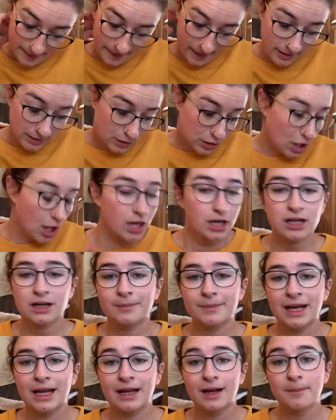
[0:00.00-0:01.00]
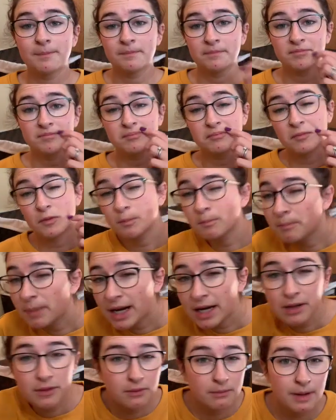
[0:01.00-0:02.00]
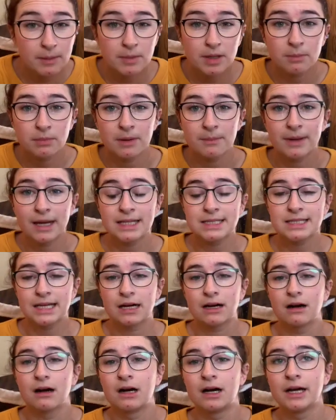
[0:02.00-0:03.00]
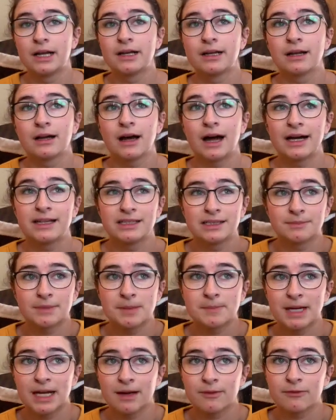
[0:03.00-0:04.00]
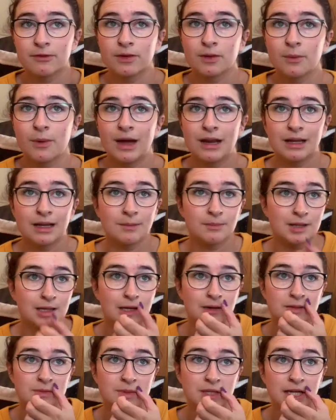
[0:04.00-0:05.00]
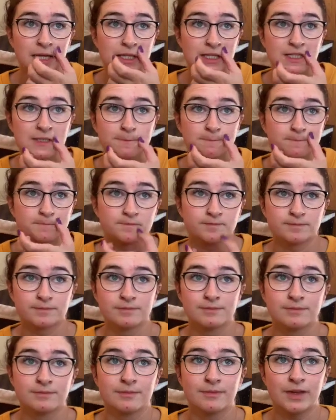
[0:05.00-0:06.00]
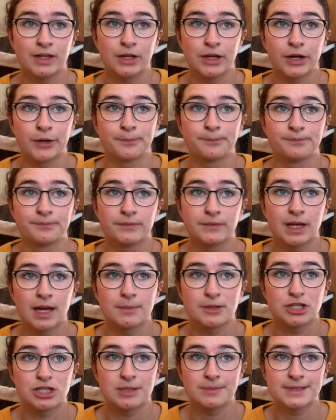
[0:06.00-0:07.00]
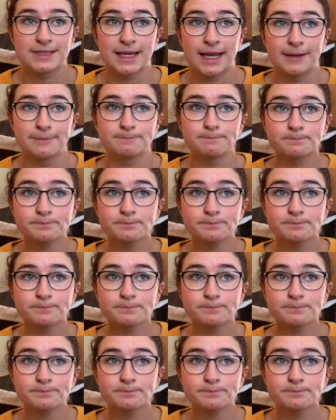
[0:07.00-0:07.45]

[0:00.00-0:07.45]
Not good at makeup. Barely remember to put mascara on. I did my makeup for the wedding, but that was because, you know, I'm a cheapskate.